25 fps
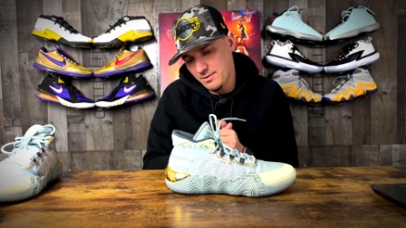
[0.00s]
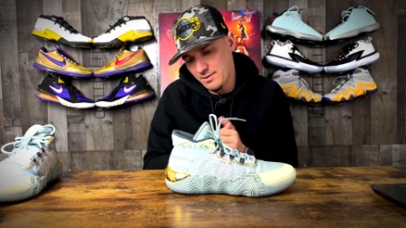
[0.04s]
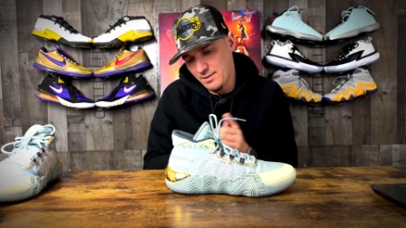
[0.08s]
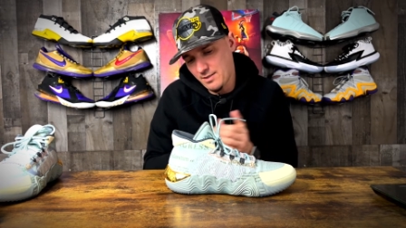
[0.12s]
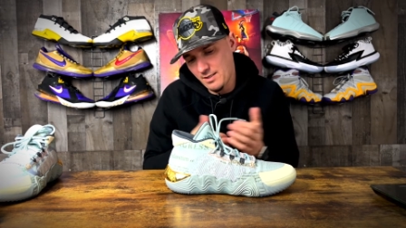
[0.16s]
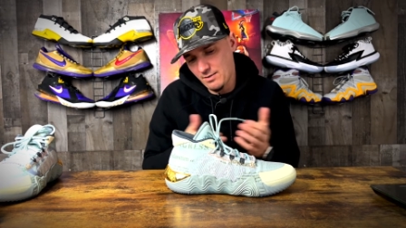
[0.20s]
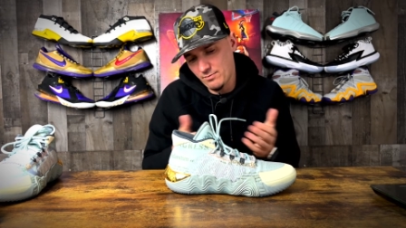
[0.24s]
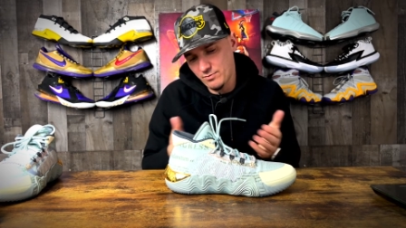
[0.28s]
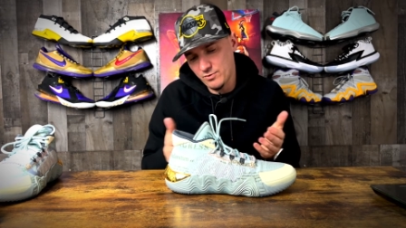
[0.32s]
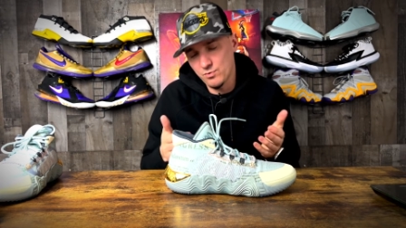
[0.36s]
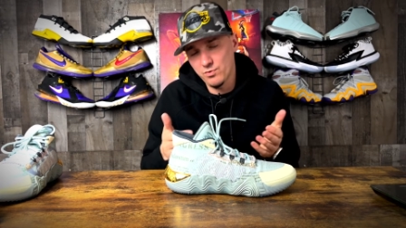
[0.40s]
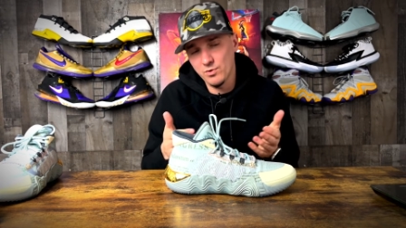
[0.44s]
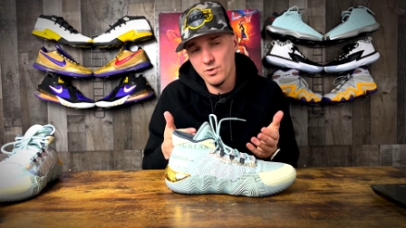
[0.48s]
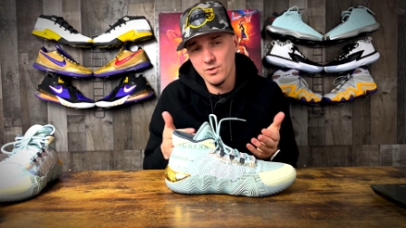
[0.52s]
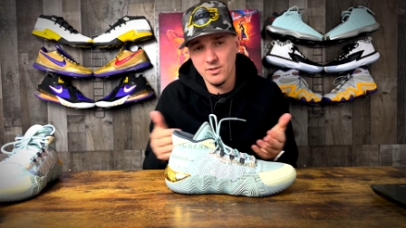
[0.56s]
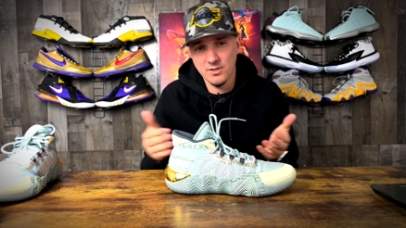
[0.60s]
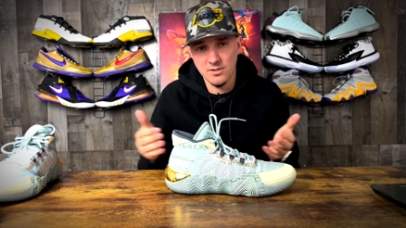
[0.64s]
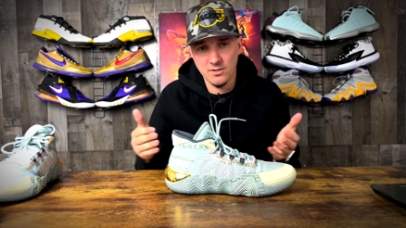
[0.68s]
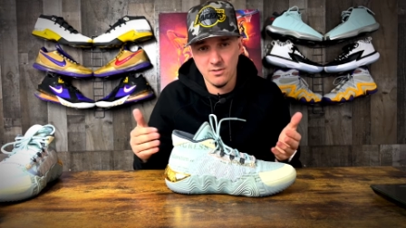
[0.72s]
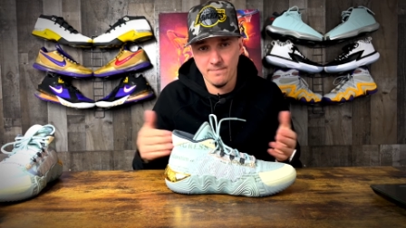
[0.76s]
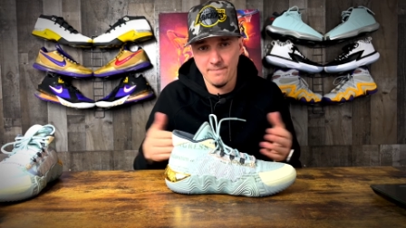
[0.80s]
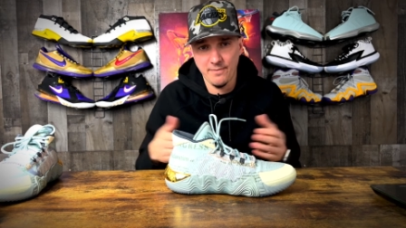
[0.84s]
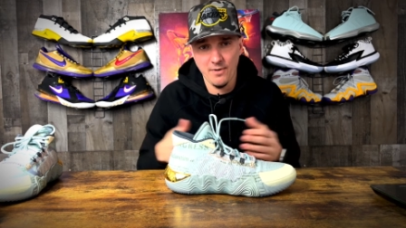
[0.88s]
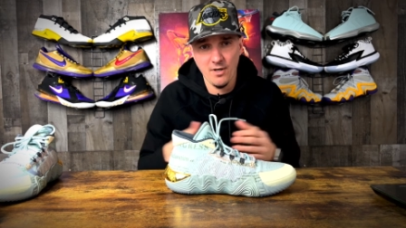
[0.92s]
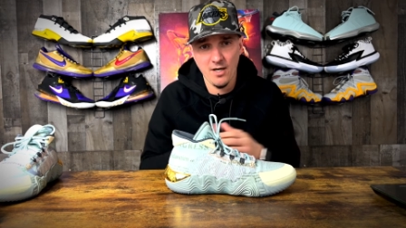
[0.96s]
I was really
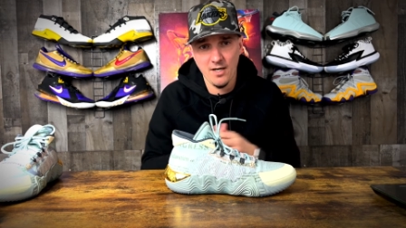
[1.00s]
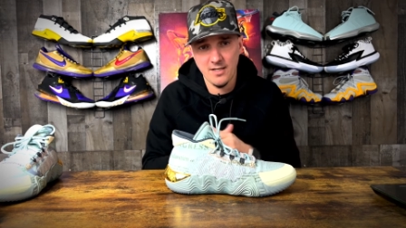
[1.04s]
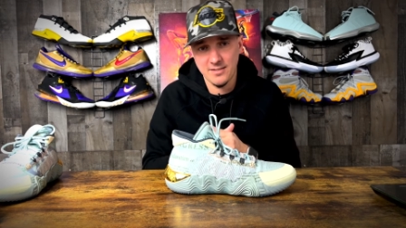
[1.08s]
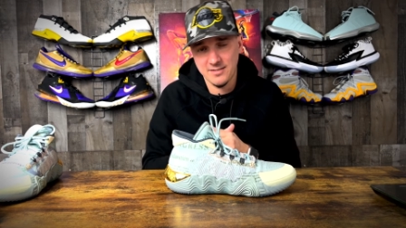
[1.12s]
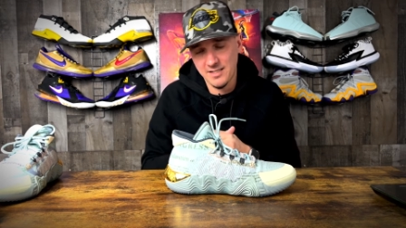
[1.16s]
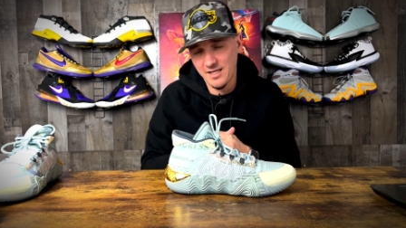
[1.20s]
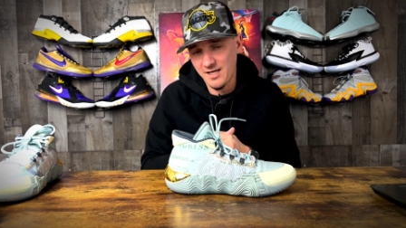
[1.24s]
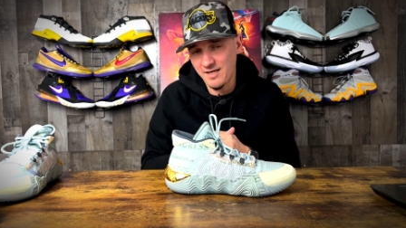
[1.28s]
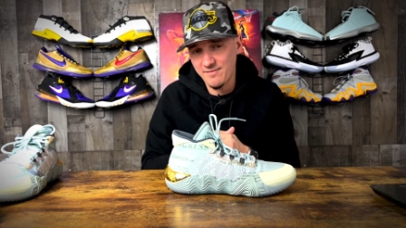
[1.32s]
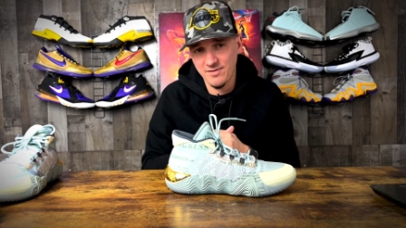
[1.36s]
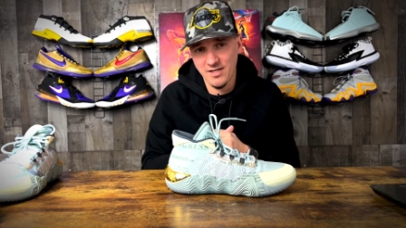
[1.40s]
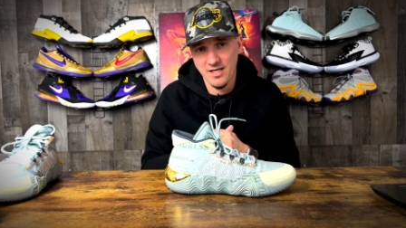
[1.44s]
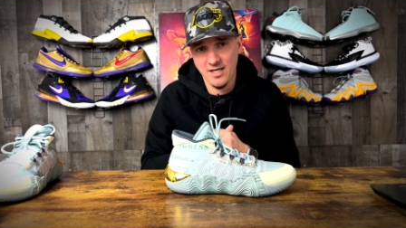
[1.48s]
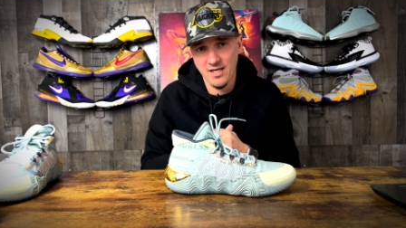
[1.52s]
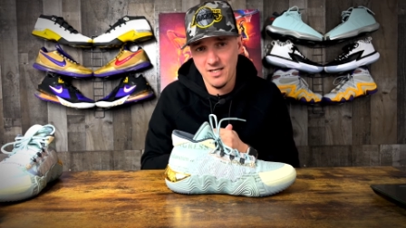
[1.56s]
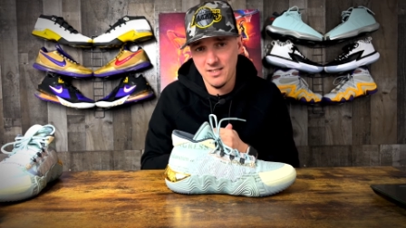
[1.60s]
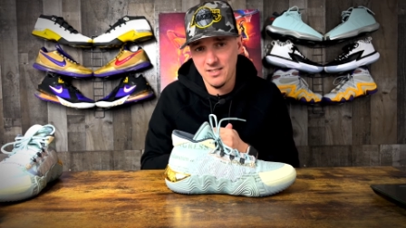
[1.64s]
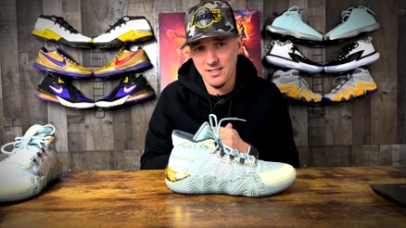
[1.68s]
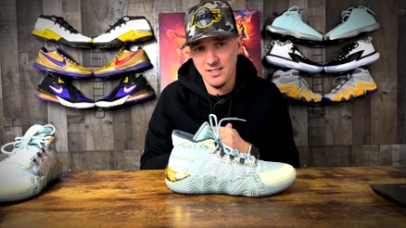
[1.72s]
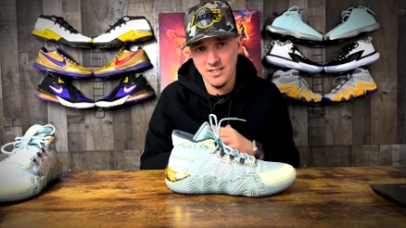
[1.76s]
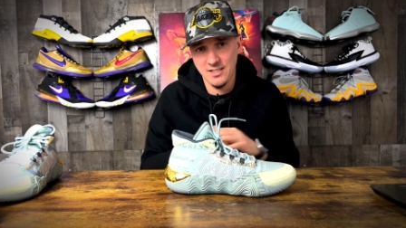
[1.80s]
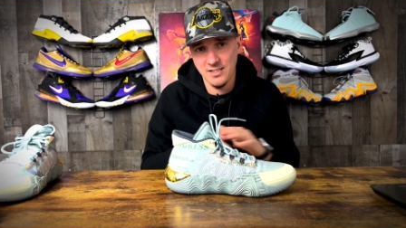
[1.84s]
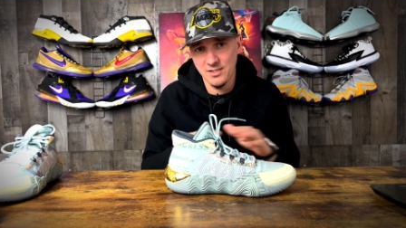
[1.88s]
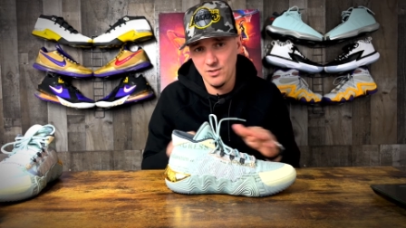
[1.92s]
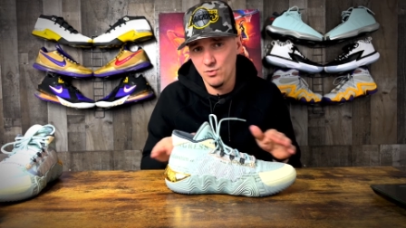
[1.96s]
surprised. I haven't had
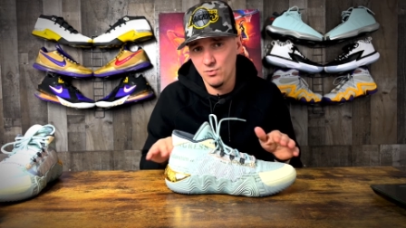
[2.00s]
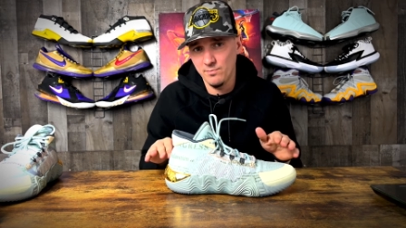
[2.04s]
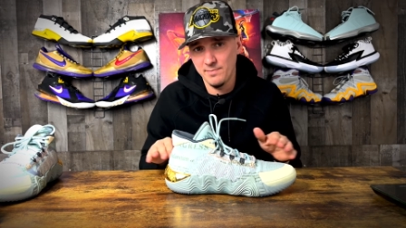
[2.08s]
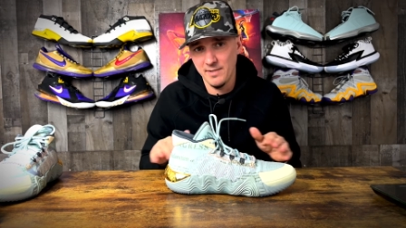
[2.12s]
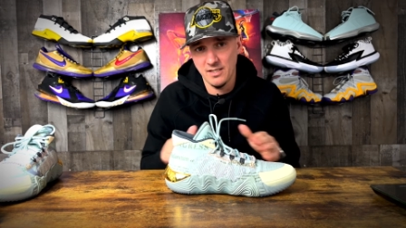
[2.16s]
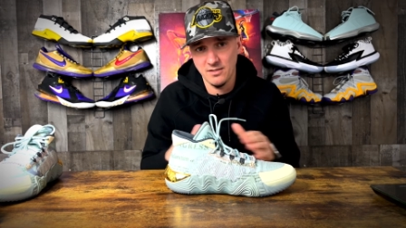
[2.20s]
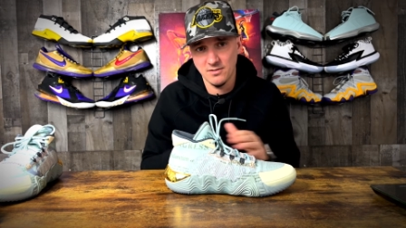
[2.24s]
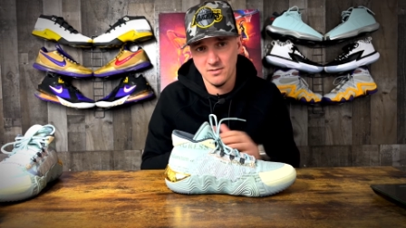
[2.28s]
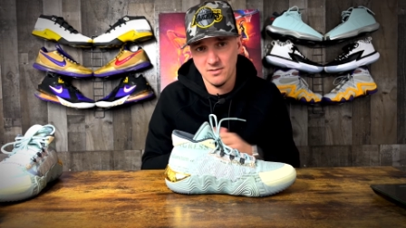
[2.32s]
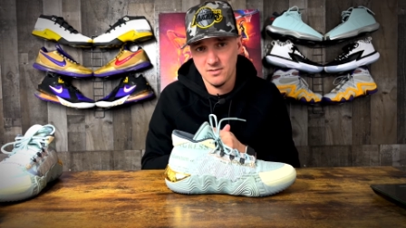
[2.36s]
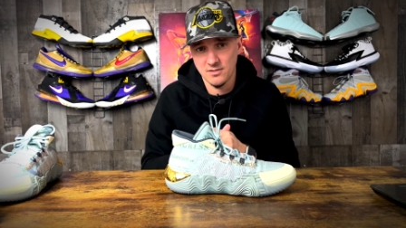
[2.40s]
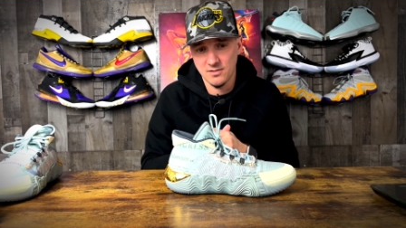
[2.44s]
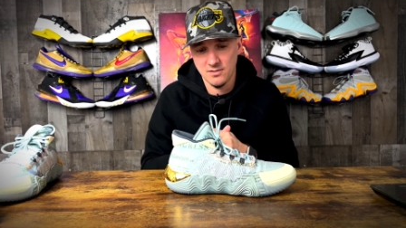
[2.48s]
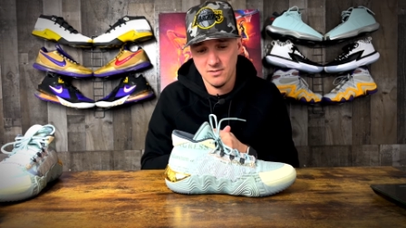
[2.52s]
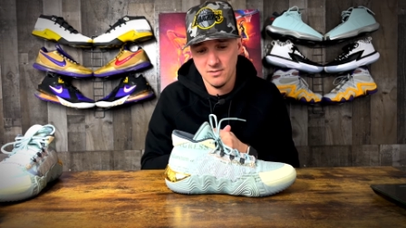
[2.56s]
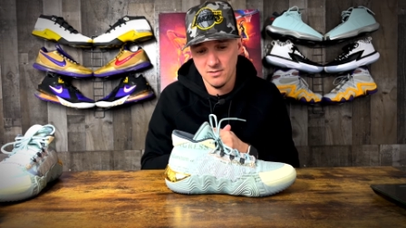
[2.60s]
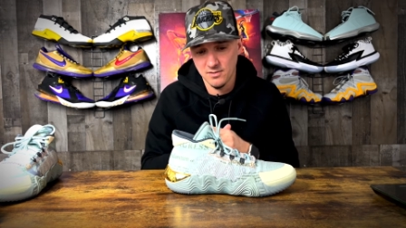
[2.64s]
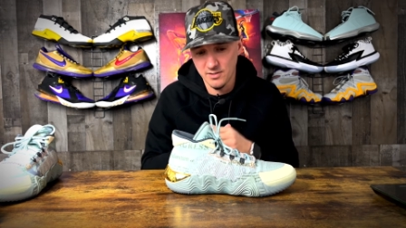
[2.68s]
any New Balances.